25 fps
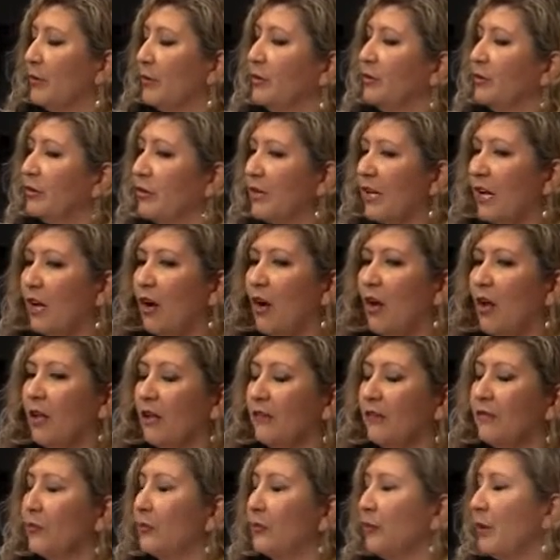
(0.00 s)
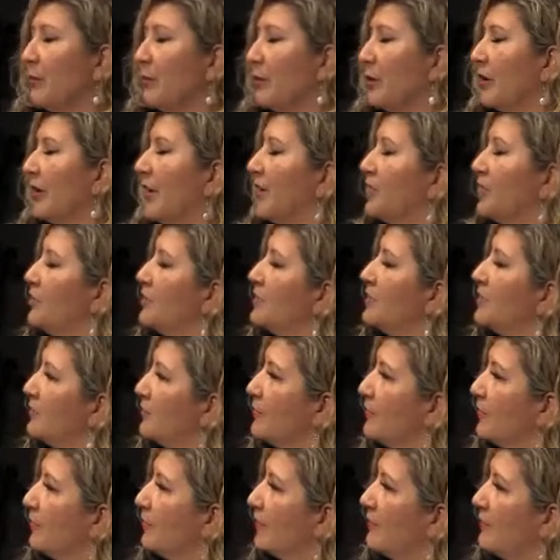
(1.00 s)
learning all of the repercussions
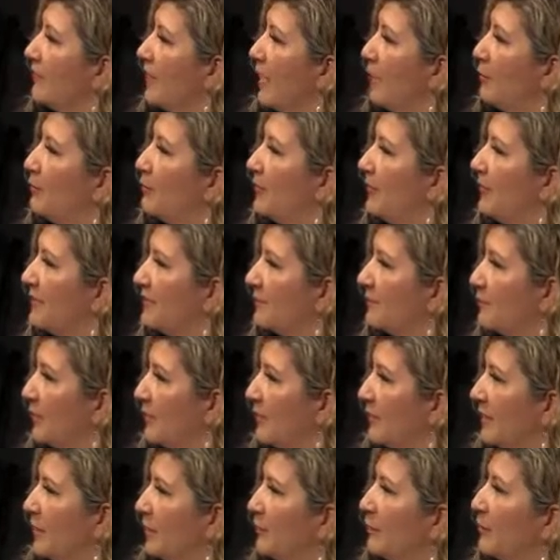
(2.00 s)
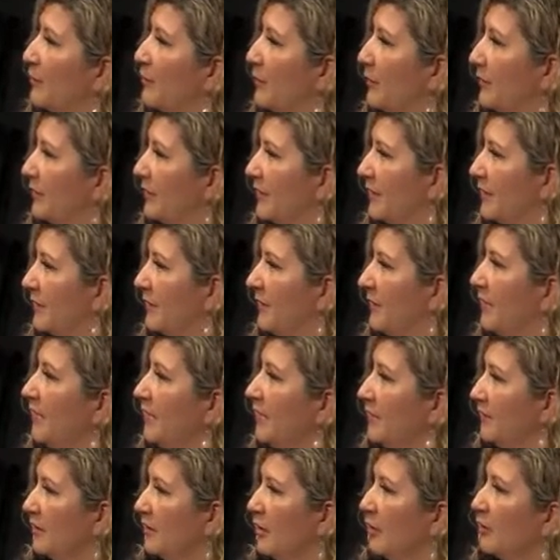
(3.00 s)
for their families when they were put in
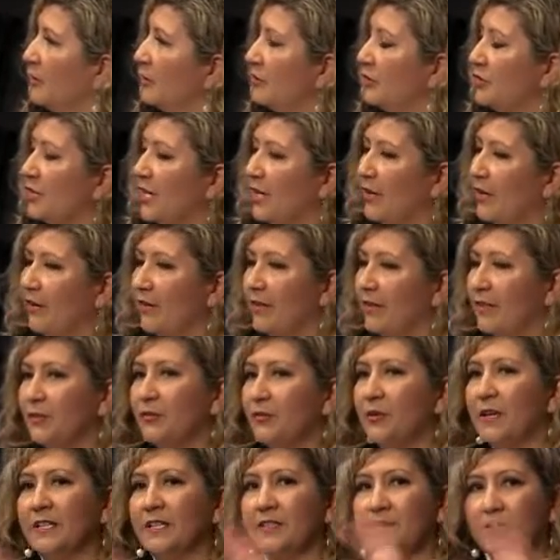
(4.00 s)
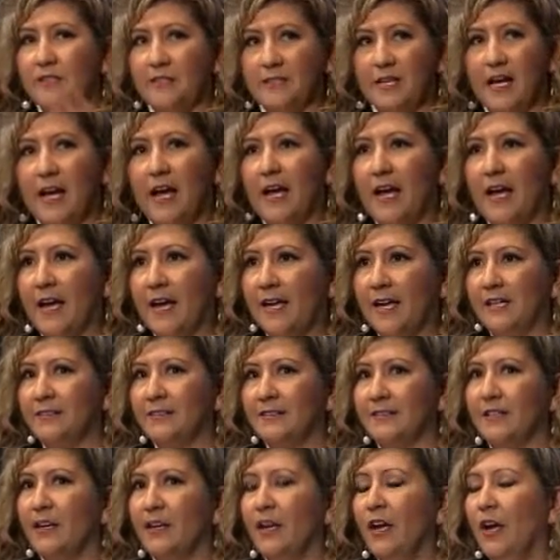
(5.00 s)
local jail, then transferred to
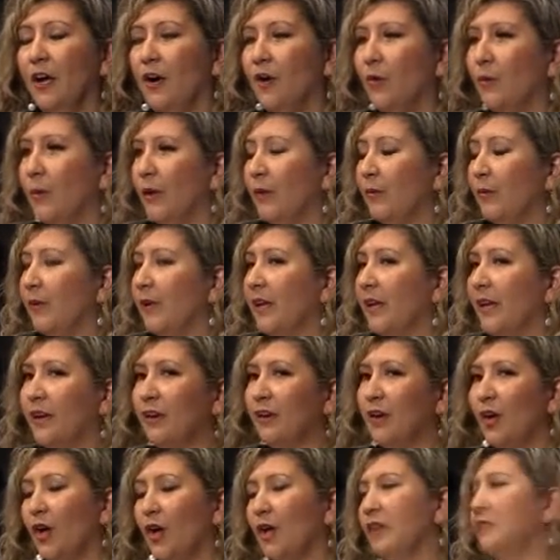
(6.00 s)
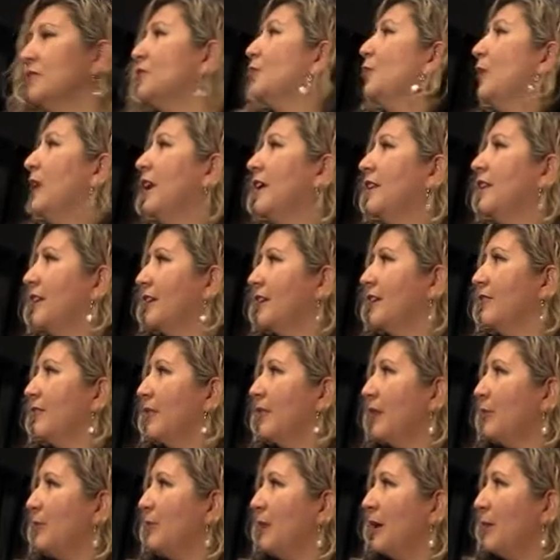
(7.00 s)
ICE. We would get calls weekly
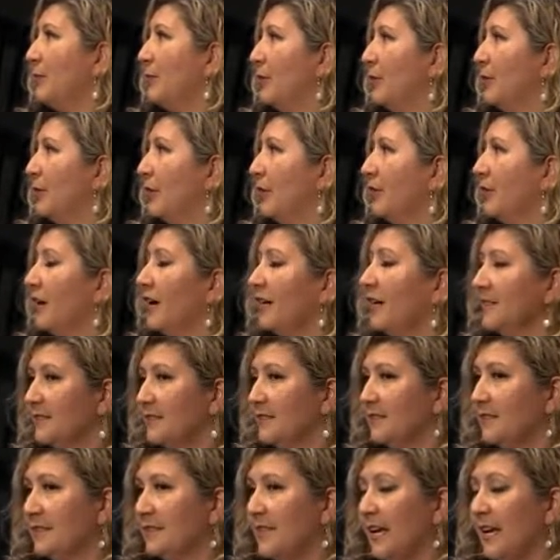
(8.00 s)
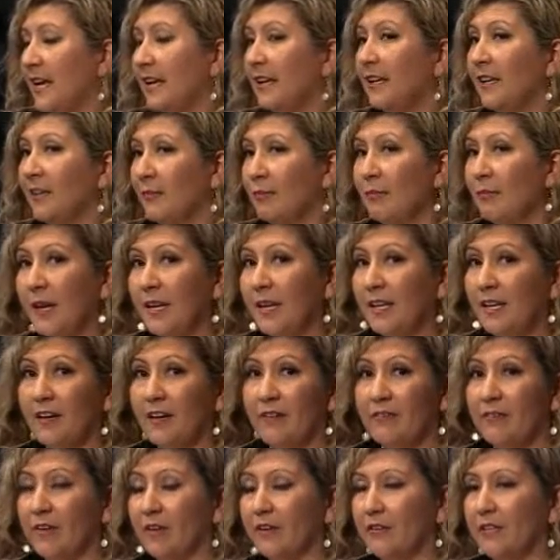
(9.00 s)
from people across the state, and many
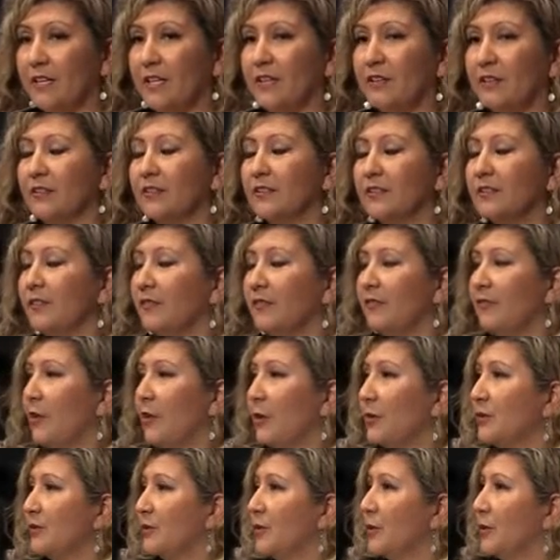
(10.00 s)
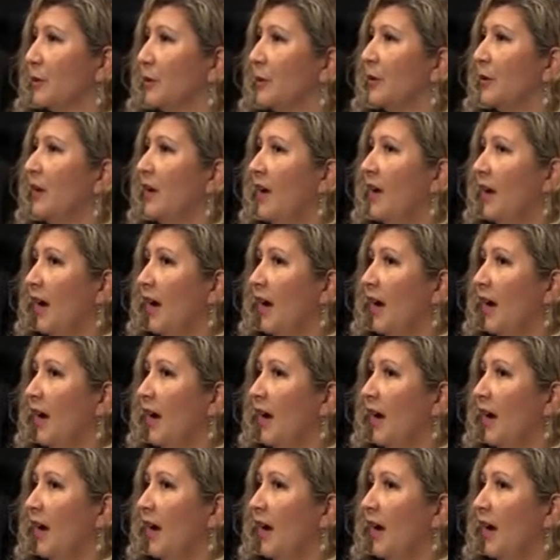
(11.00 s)
of our leaders of folks who